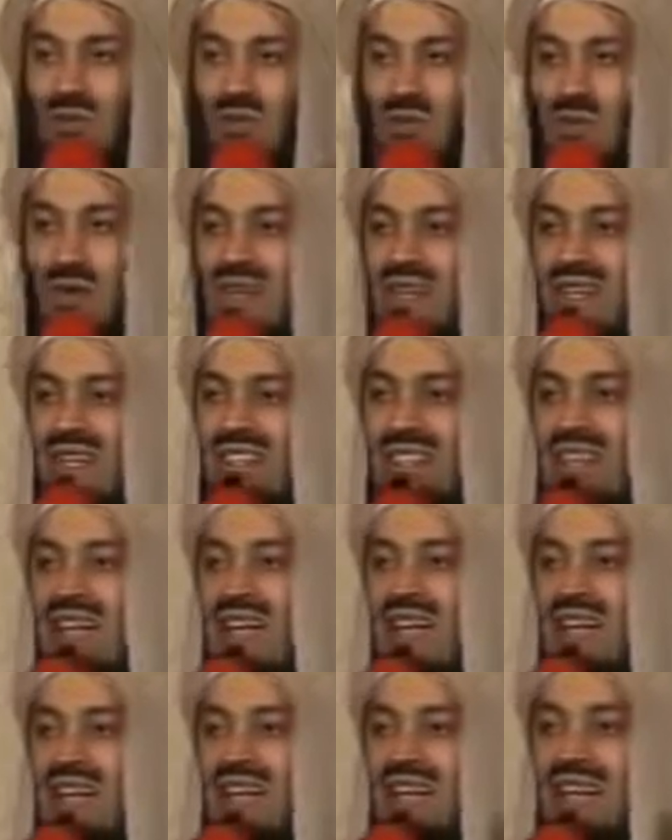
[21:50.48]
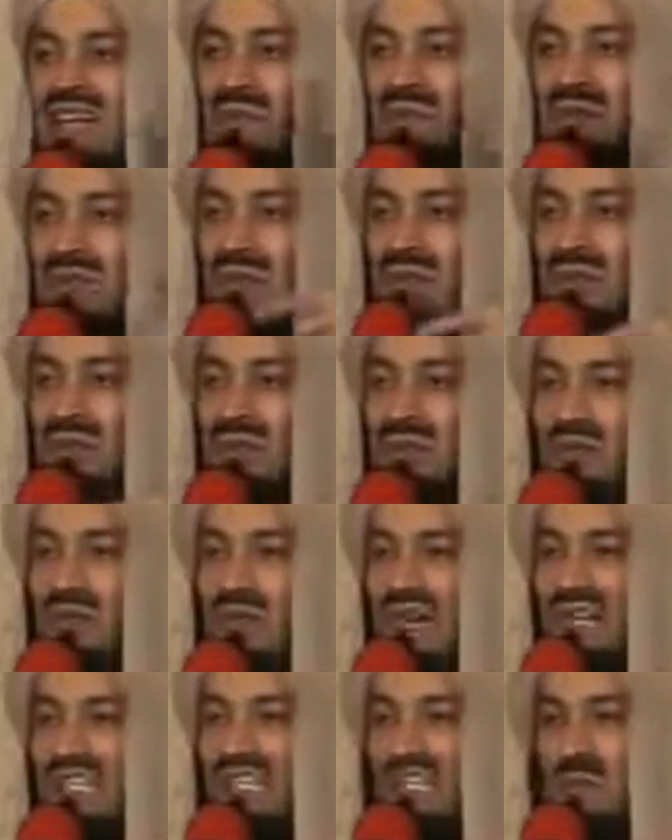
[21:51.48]
We will return him to you
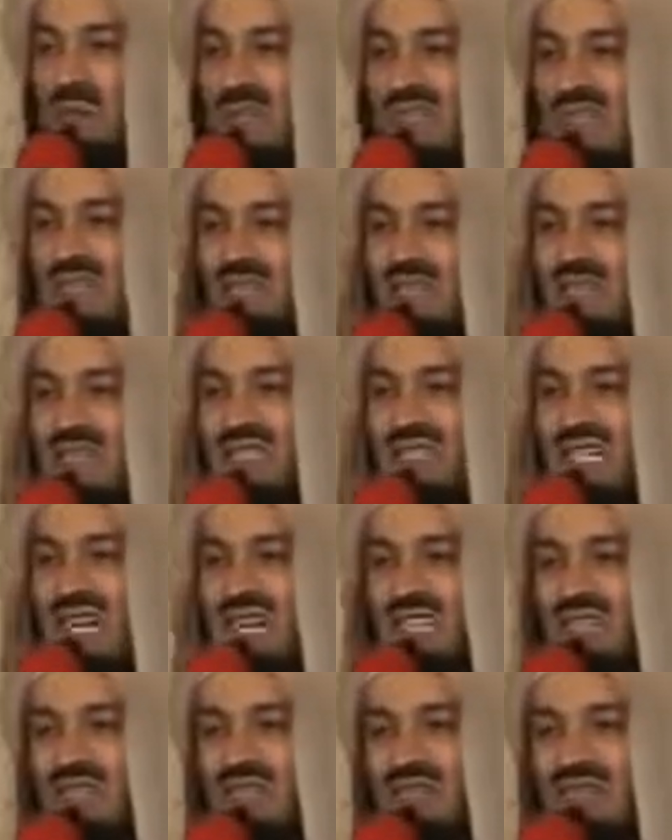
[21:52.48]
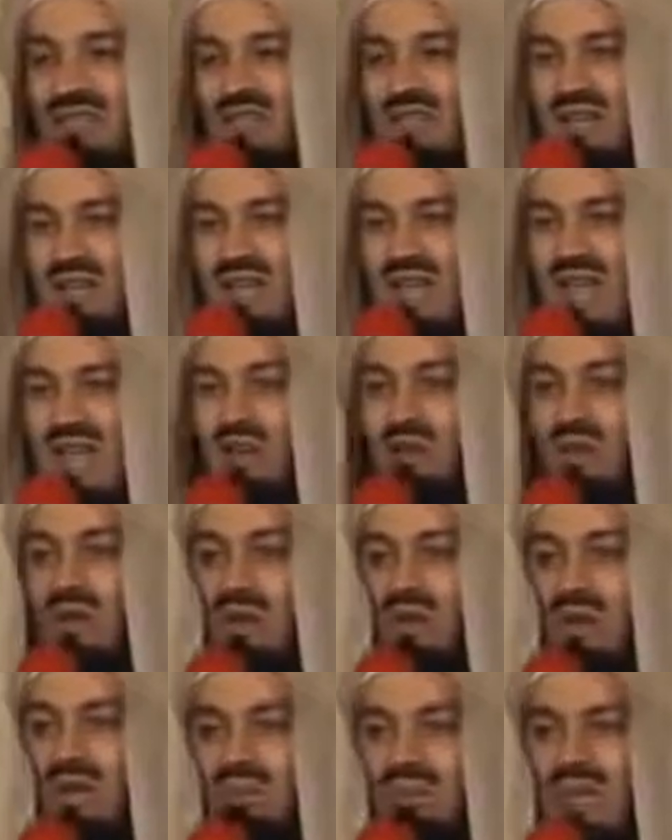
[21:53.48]
at a specific stage. And
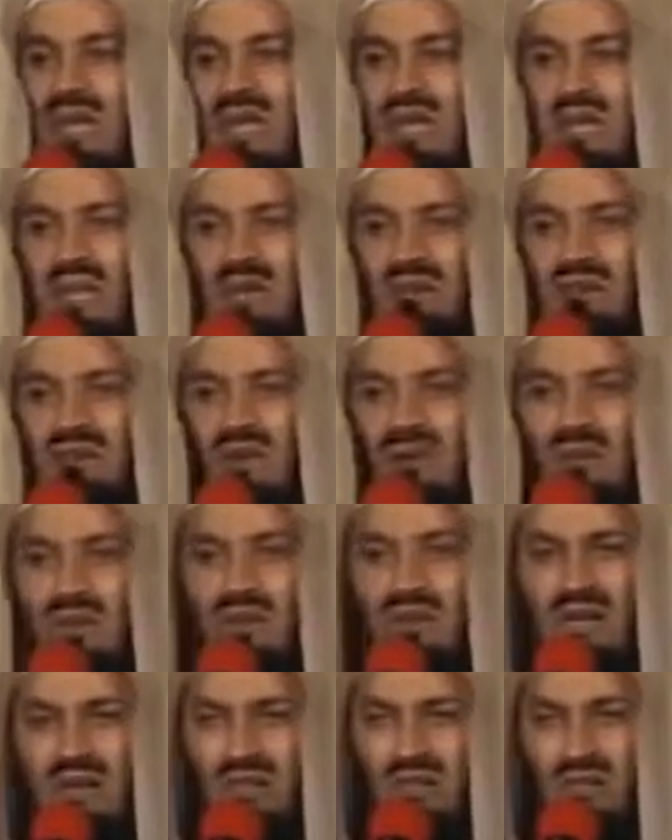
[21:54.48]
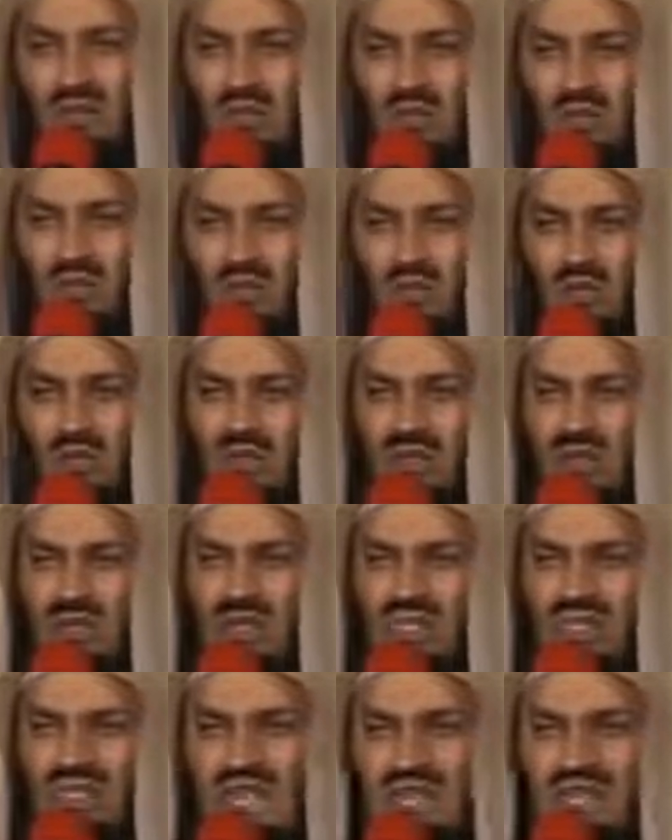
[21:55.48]
we will make him from amongst those whom we
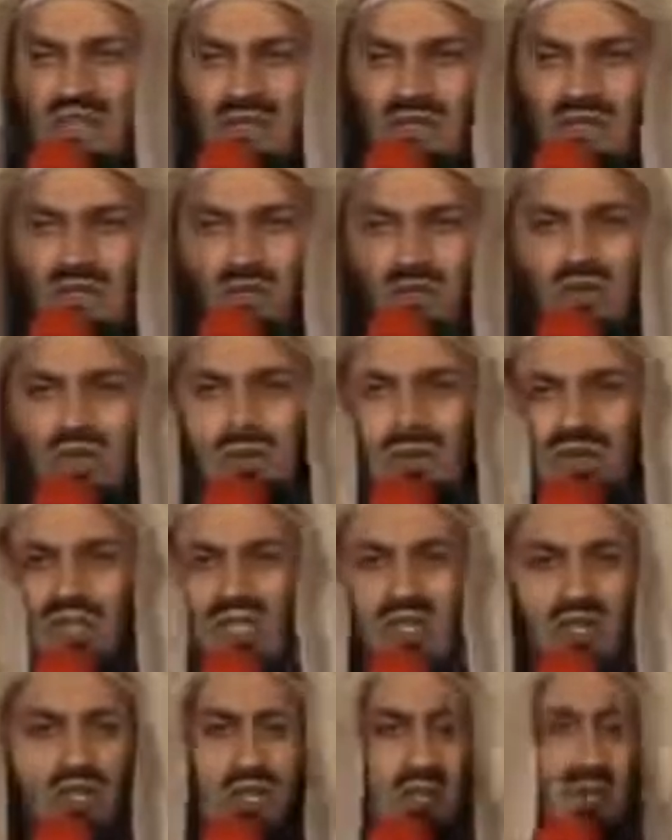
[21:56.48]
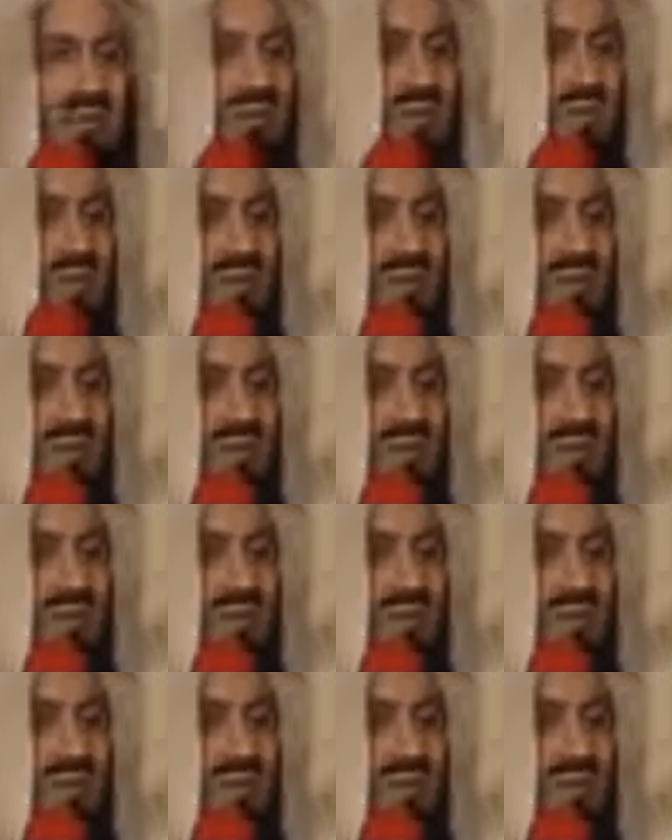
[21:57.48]
will send with a message.